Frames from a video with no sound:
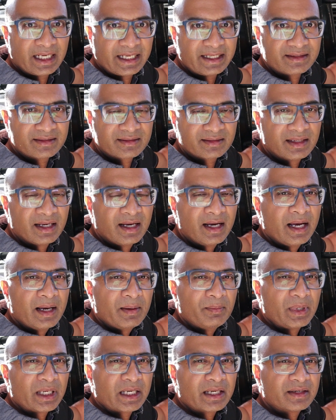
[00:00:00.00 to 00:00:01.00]
lights,
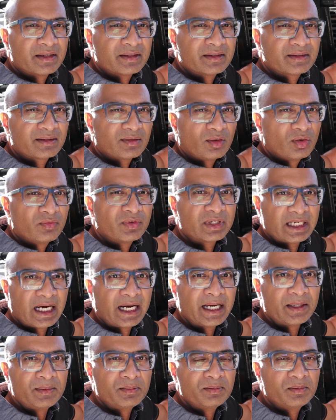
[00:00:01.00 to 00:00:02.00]
because over
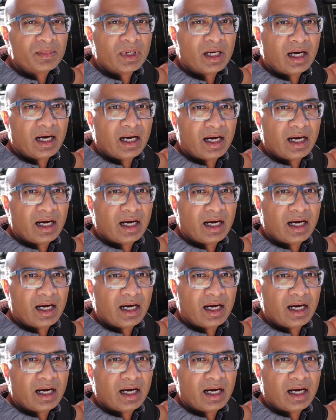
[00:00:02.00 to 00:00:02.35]
time